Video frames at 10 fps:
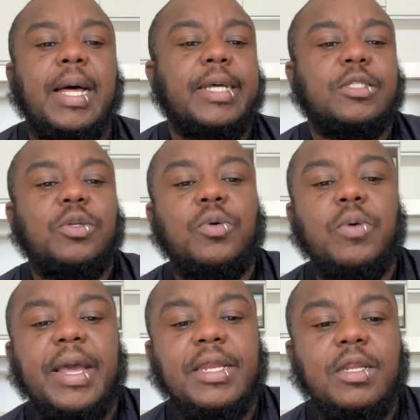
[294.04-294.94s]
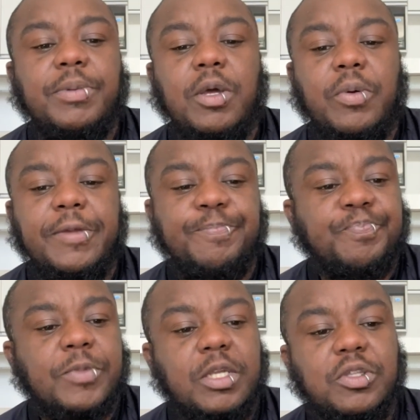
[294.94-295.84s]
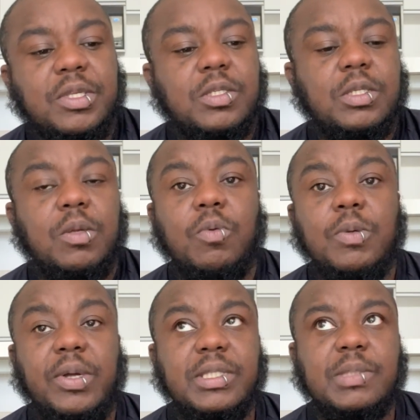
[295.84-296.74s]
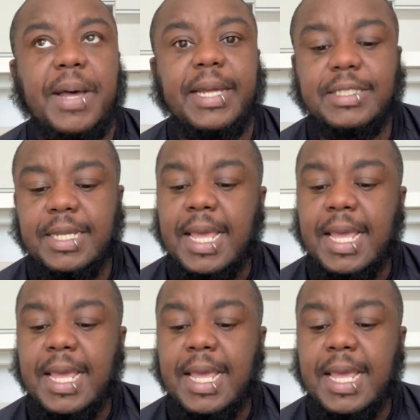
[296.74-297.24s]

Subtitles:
So I ended up going to this one spot.